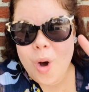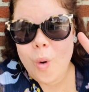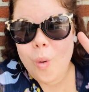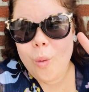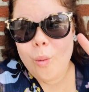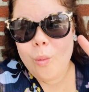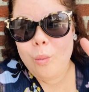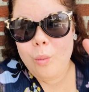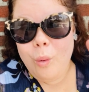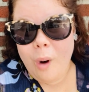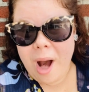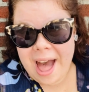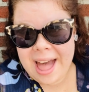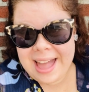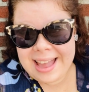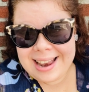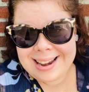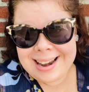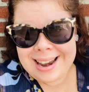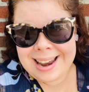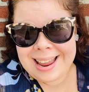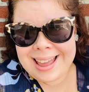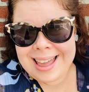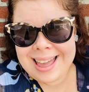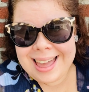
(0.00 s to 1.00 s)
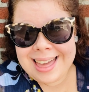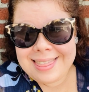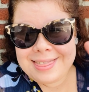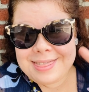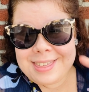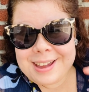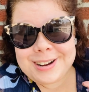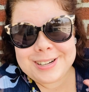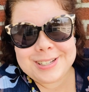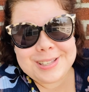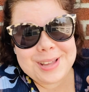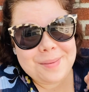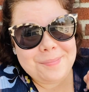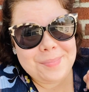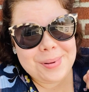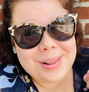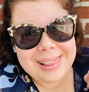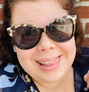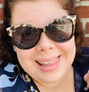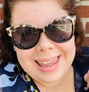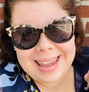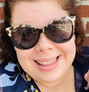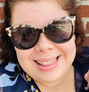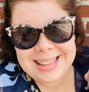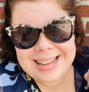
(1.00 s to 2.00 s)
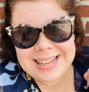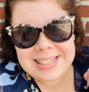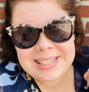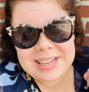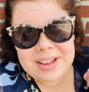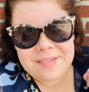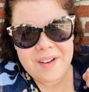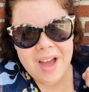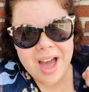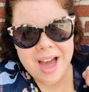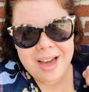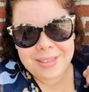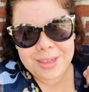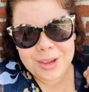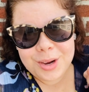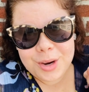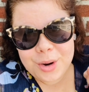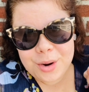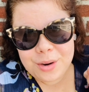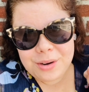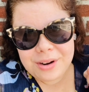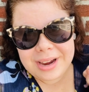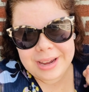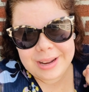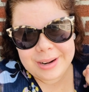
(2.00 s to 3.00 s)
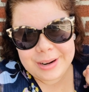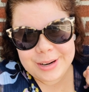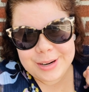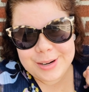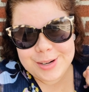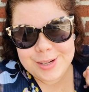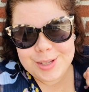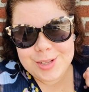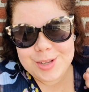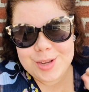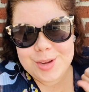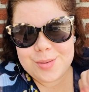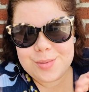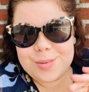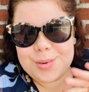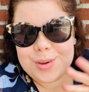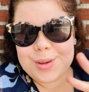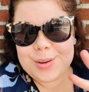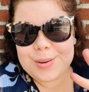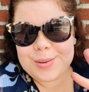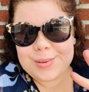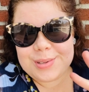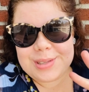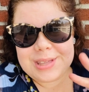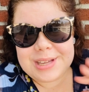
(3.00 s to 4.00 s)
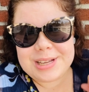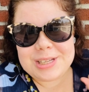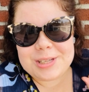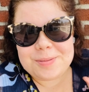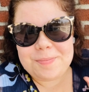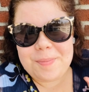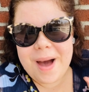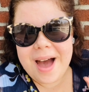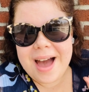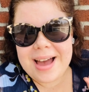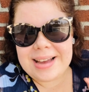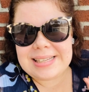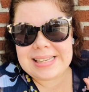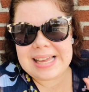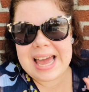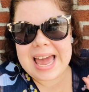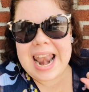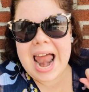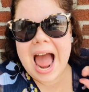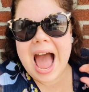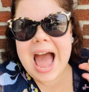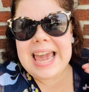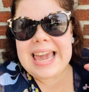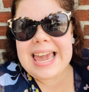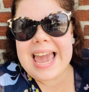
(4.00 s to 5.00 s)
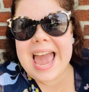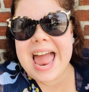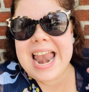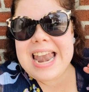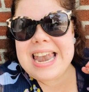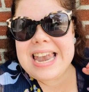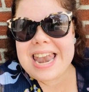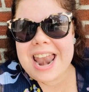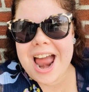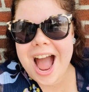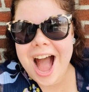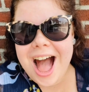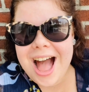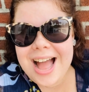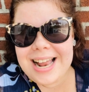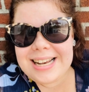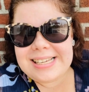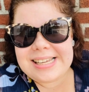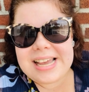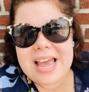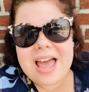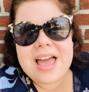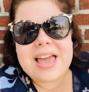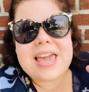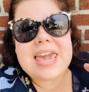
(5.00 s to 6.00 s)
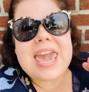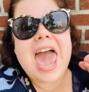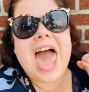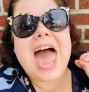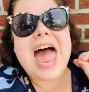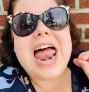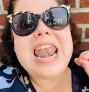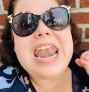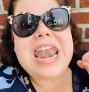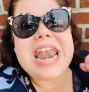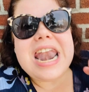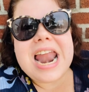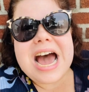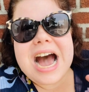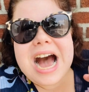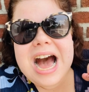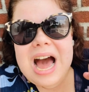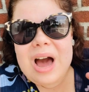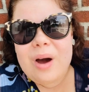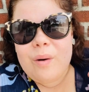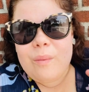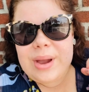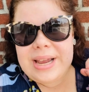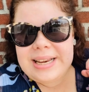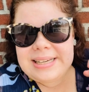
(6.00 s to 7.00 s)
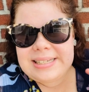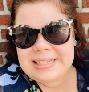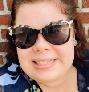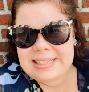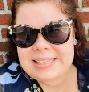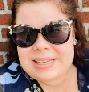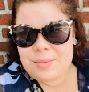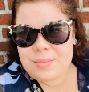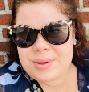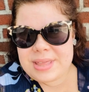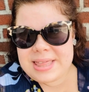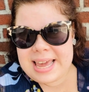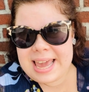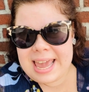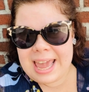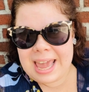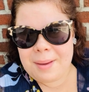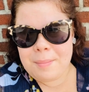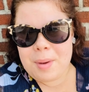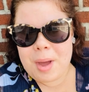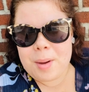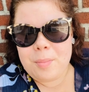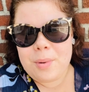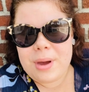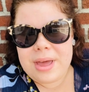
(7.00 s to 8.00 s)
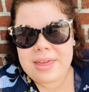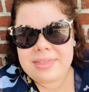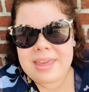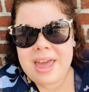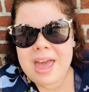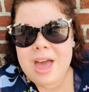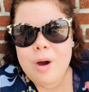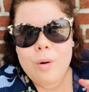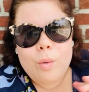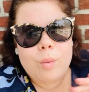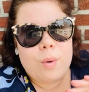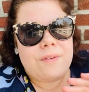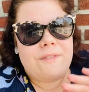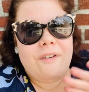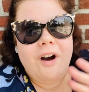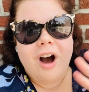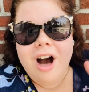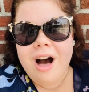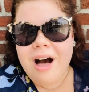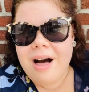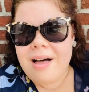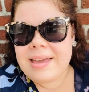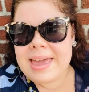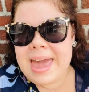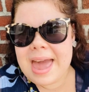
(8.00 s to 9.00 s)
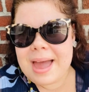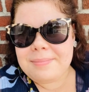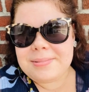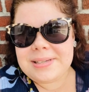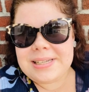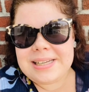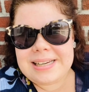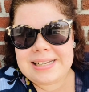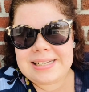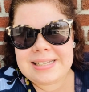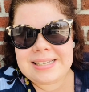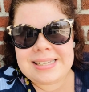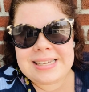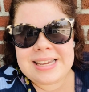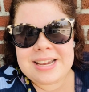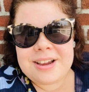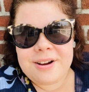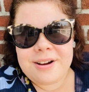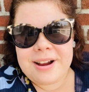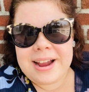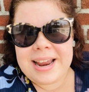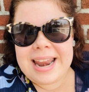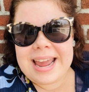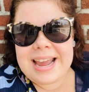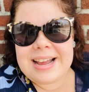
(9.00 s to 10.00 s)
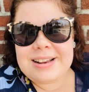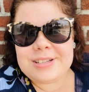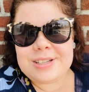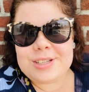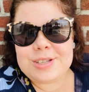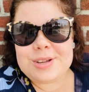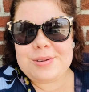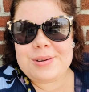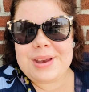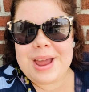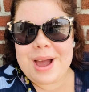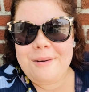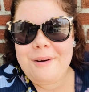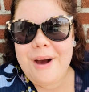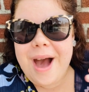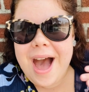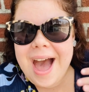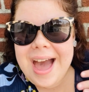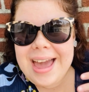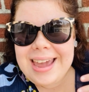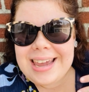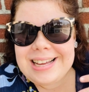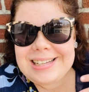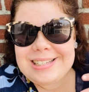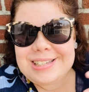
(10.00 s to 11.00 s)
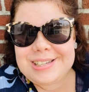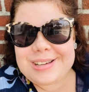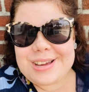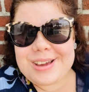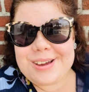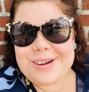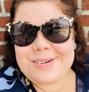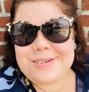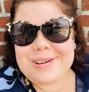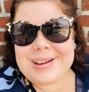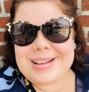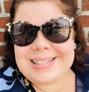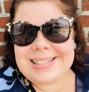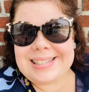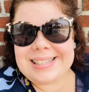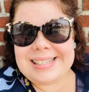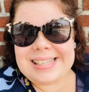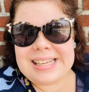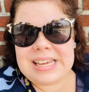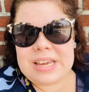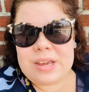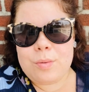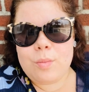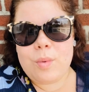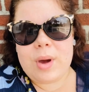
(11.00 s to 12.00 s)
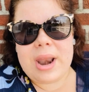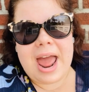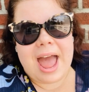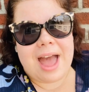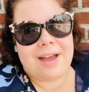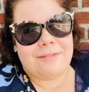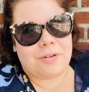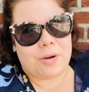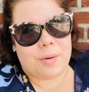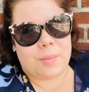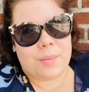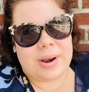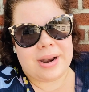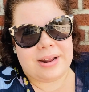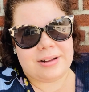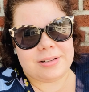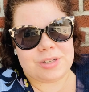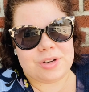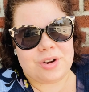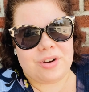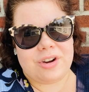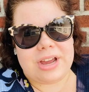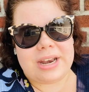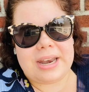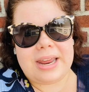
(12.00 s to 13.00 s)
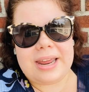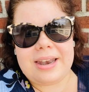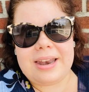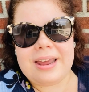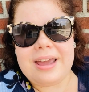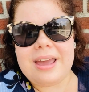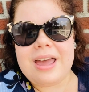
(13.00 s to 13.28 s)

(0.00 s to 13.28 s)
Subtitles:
1, there's a playlist of other creators who use this box, and I cannot wait to see what they came up with. We've all kept it a secret, and so now I get to go and see what everyone else created.